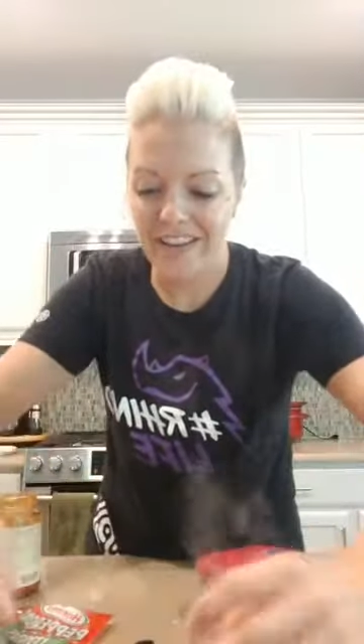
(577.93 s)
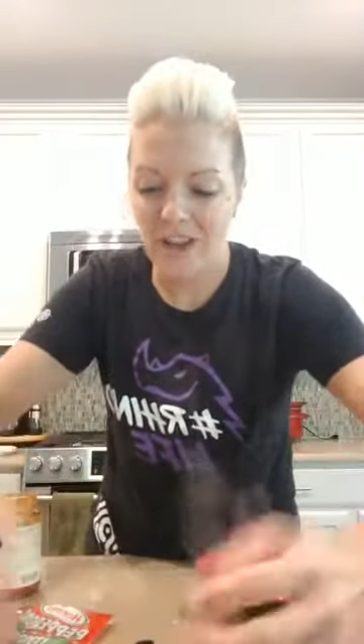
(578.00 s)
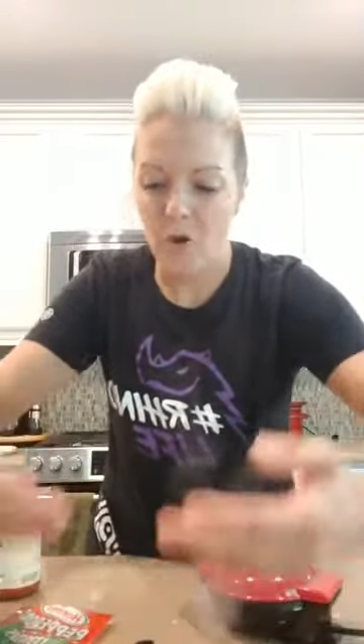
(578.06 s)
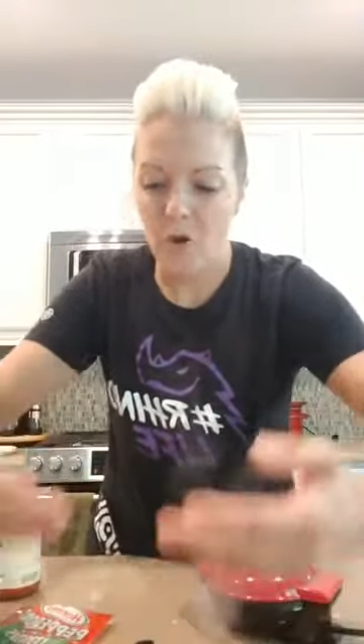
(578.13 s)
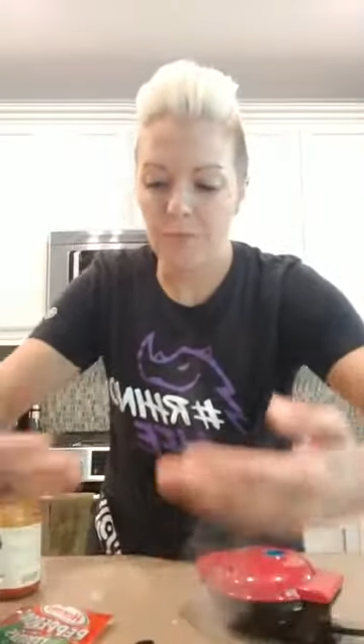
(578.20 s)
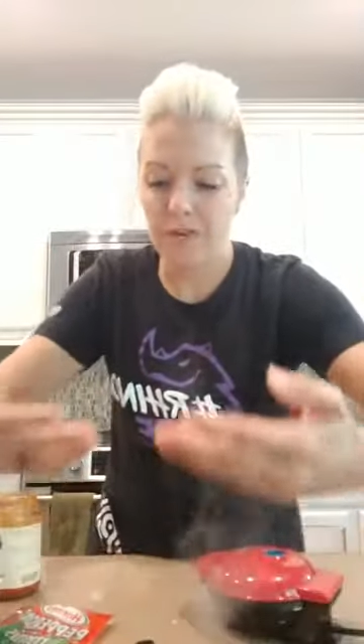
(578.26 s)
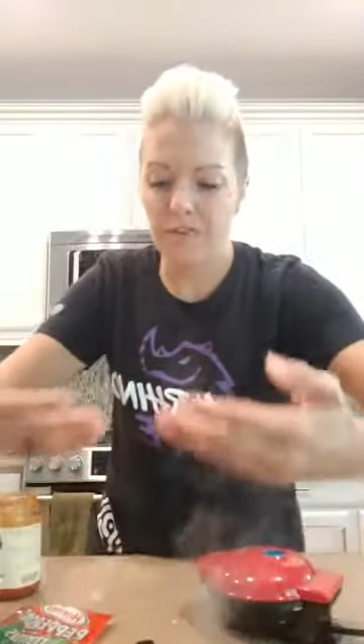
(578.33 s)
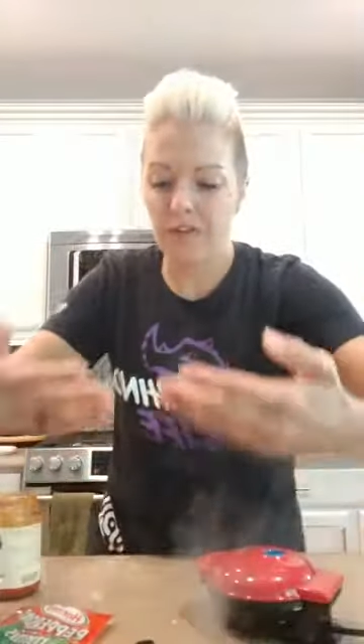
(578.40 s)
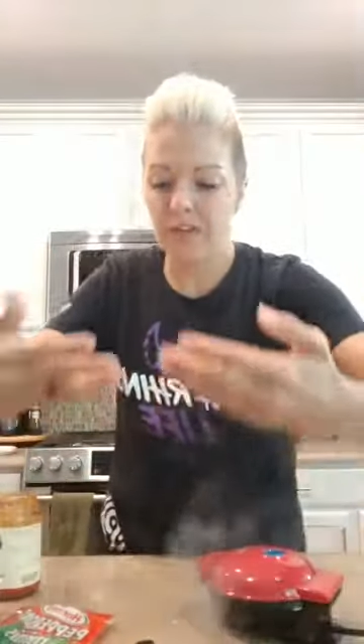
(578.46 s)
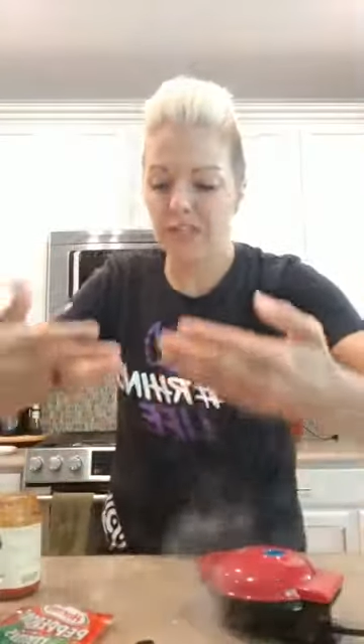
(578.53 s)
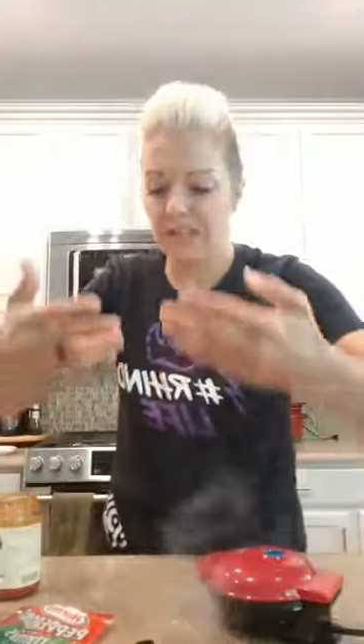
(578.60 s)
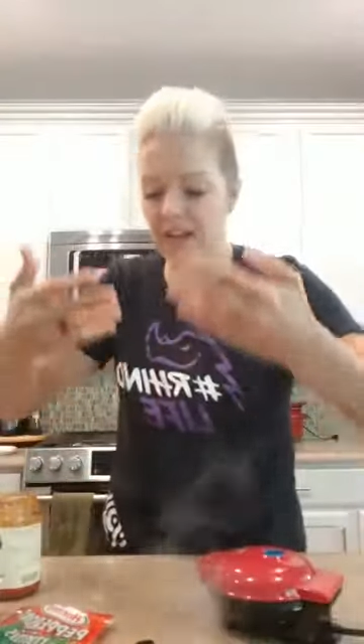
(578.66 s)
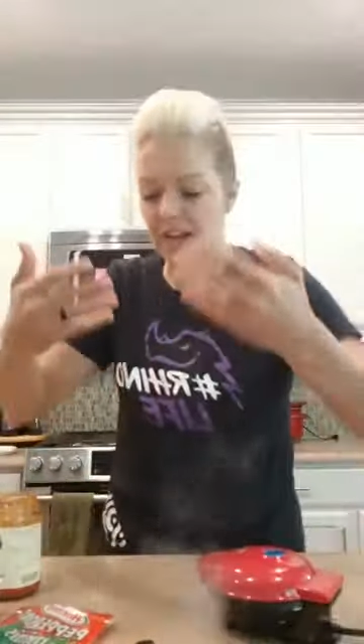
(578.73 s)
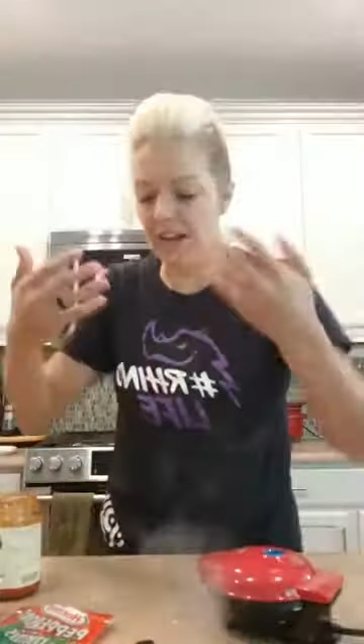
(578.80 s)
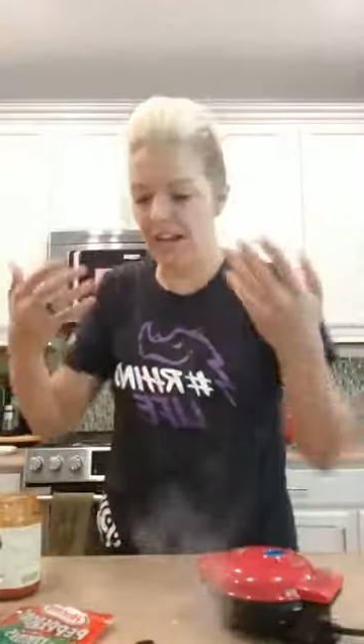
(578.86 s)
Hope you have a good
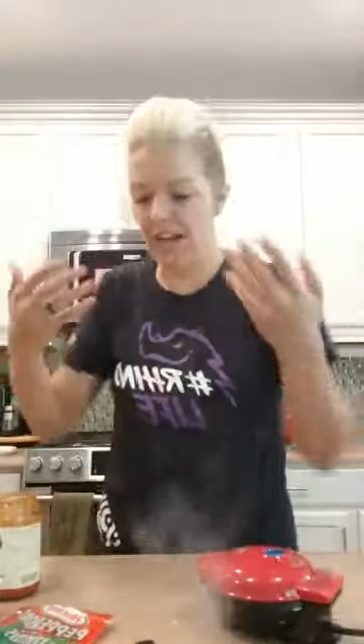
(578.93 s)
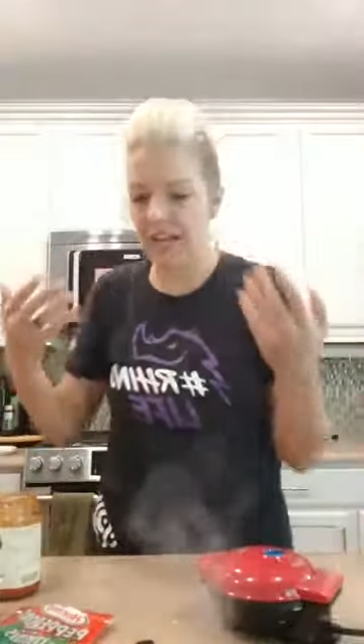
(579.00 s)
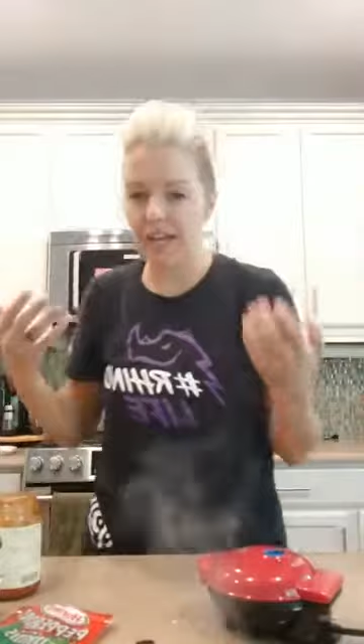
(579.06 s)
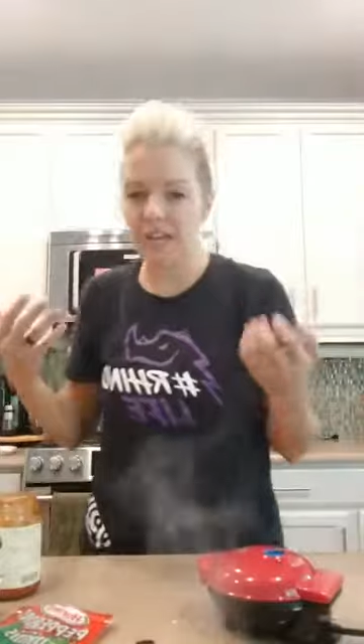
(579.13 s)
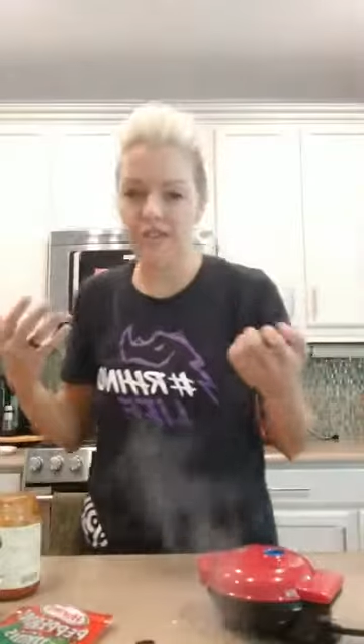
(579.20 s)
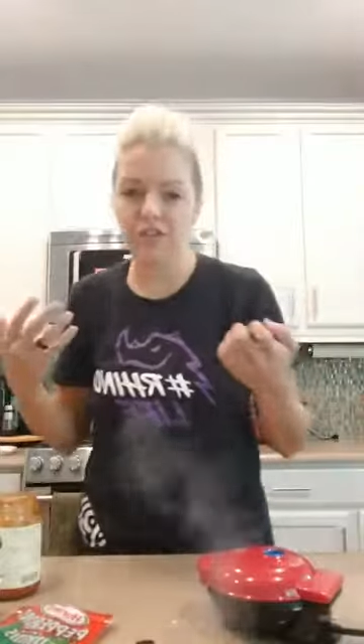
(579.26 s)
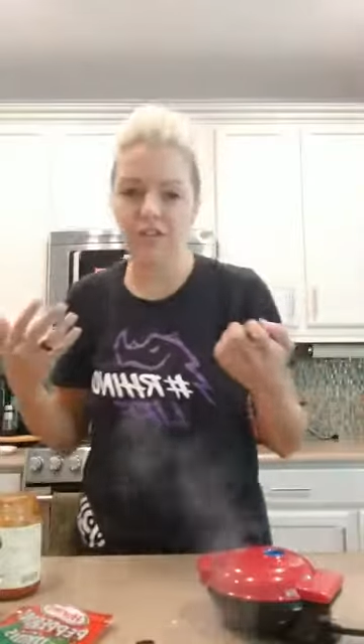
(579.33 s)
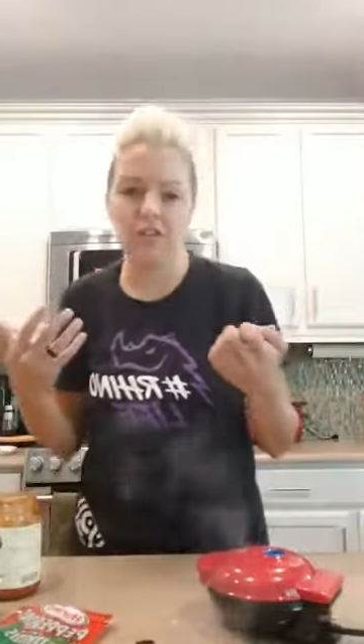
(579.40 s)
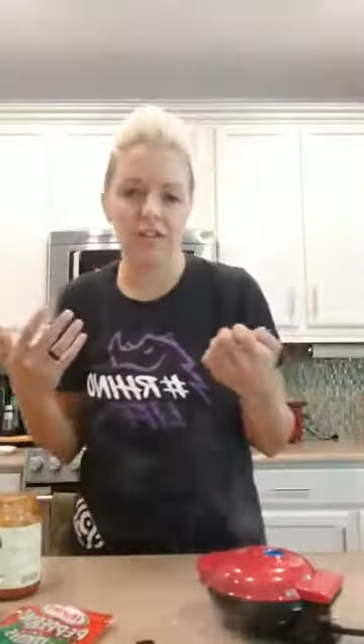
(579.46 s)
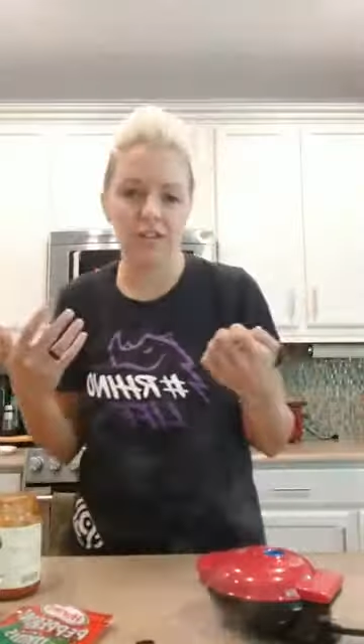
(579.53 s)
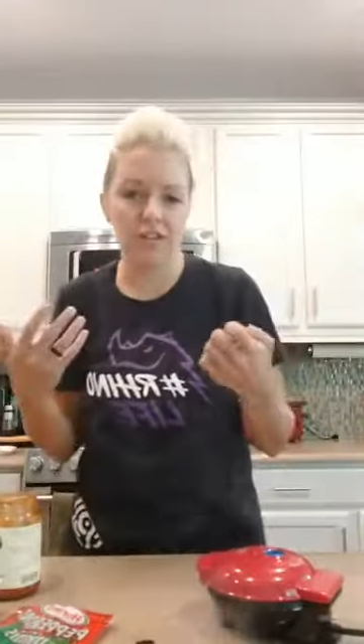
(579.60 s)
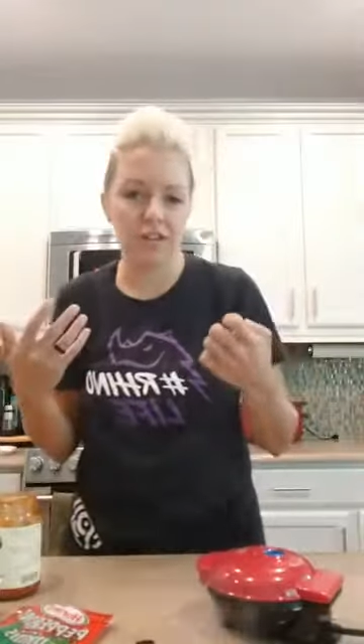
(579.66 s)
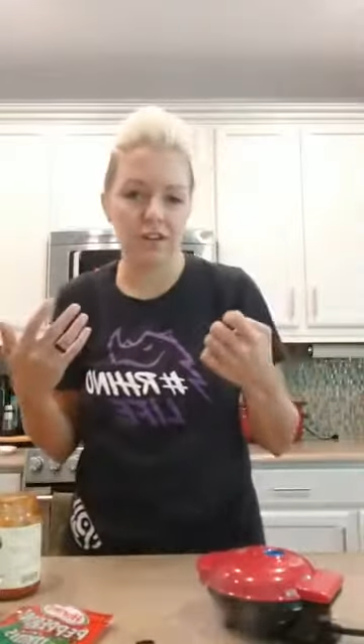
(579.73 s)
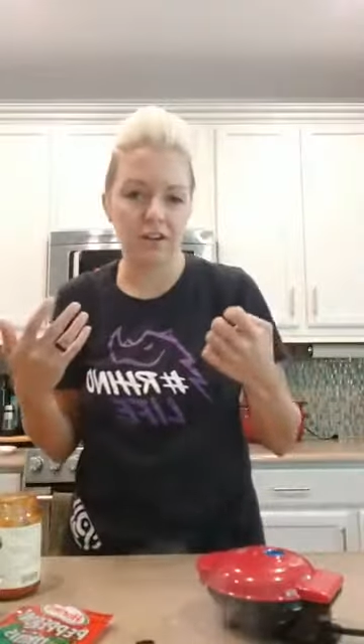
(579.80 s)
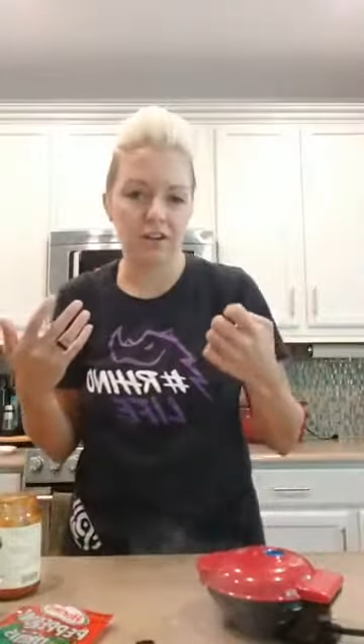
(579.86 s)
day. I can't even turn this
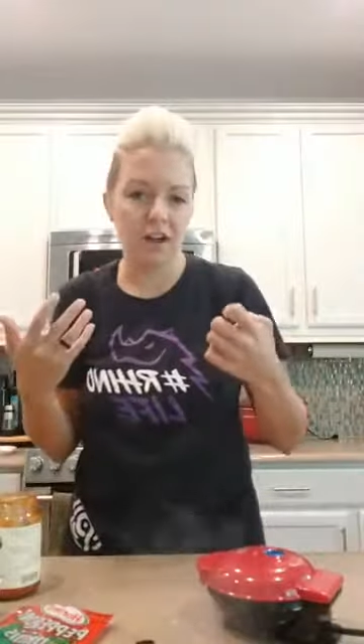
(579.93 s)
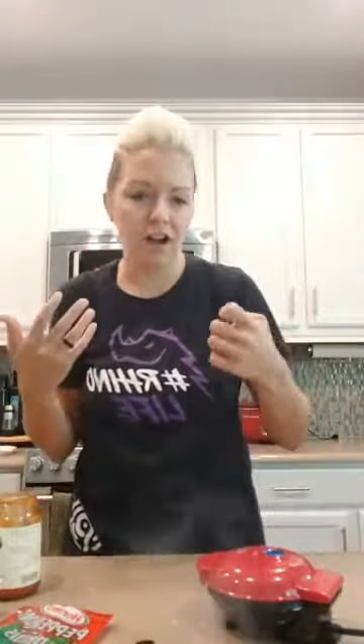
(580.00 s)
sucker